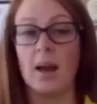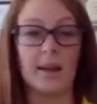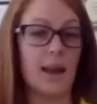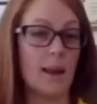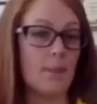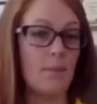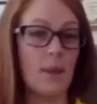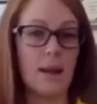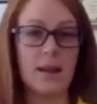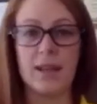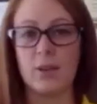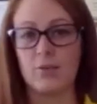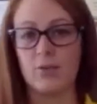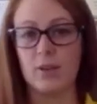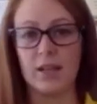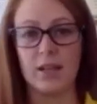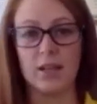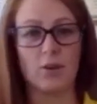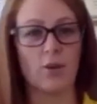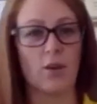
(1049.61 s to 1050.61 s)
Again, make
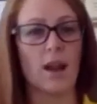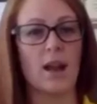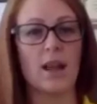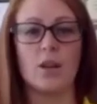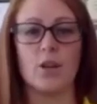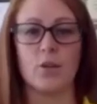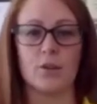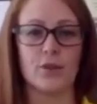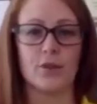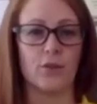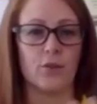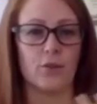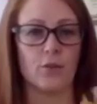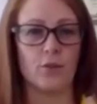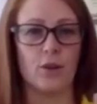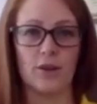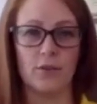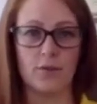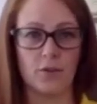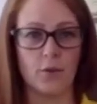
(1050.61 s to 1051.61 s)
it really great, lots of
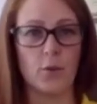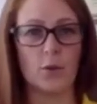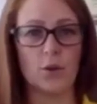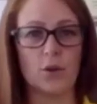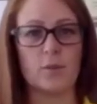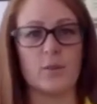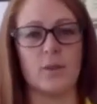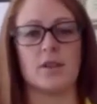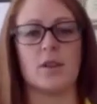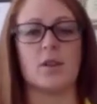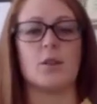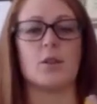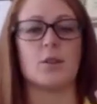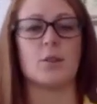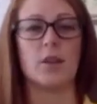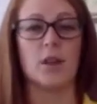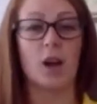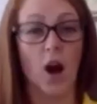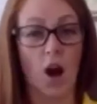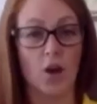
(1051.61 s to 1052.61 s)
reinforcements,
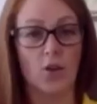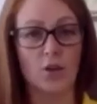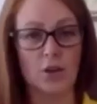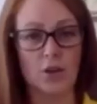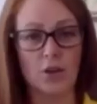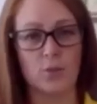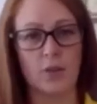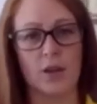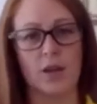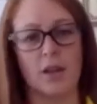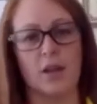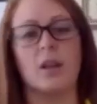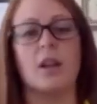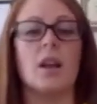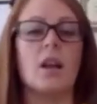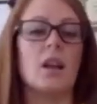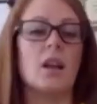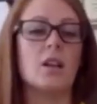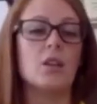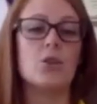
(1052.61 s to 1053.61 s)
lots of
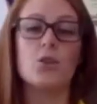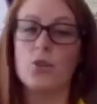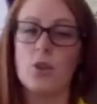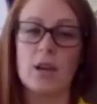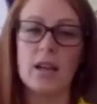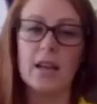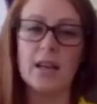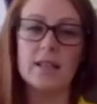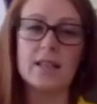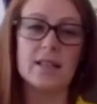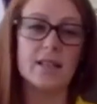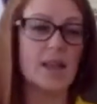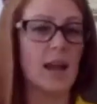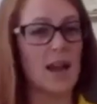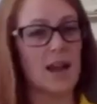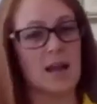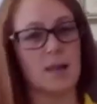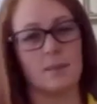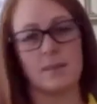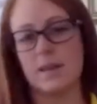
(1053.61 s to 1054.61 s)
encouragement, treats,
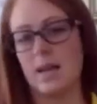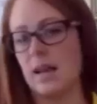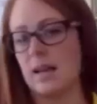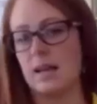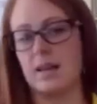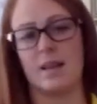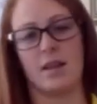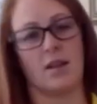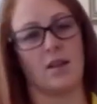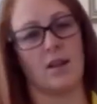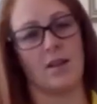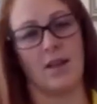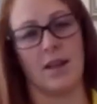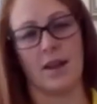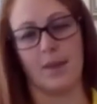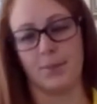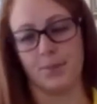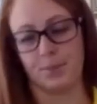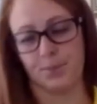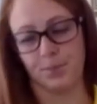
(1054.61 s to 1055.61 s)
games, anything like
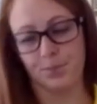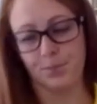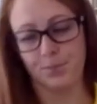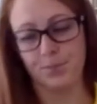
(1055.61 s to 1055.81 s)
that.